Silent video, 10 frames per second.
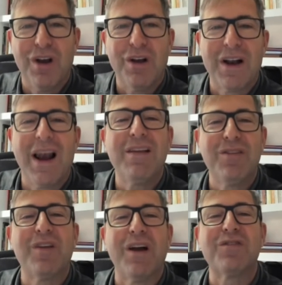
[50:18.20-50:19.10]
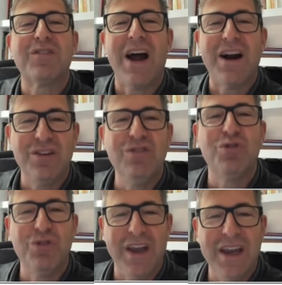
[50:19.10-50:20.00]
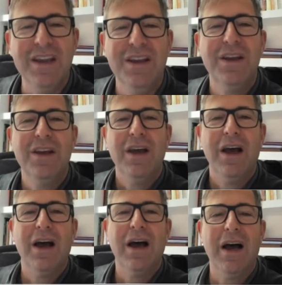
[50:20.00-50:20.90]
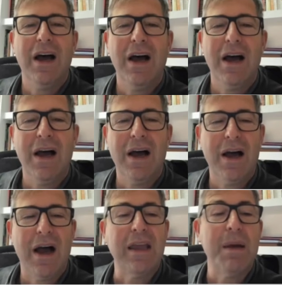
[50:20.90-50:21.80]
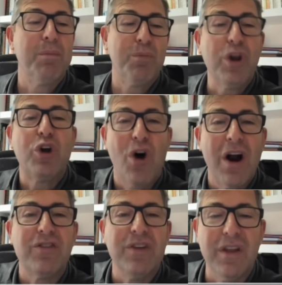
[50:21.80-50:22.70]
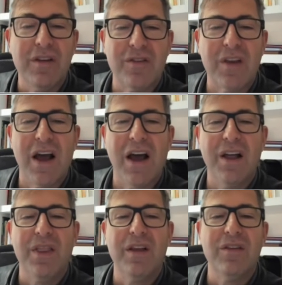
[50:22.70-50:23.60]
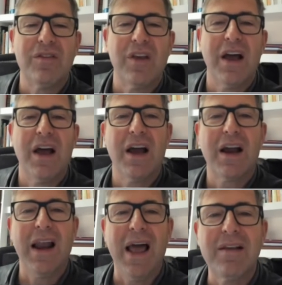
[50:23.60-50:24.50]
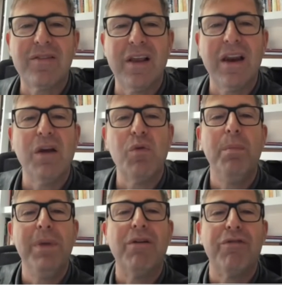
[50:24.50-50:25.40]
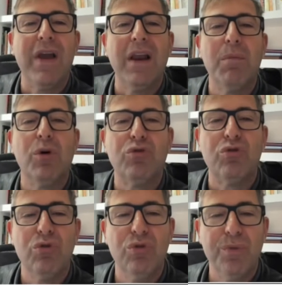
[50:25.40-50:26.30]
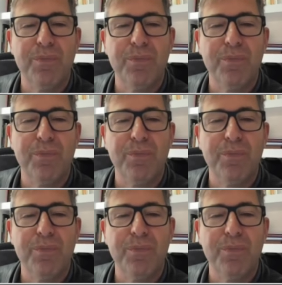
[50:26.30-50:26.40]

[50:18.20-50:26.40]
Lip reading: classes are starting today. I am recording this this class, and it will be available to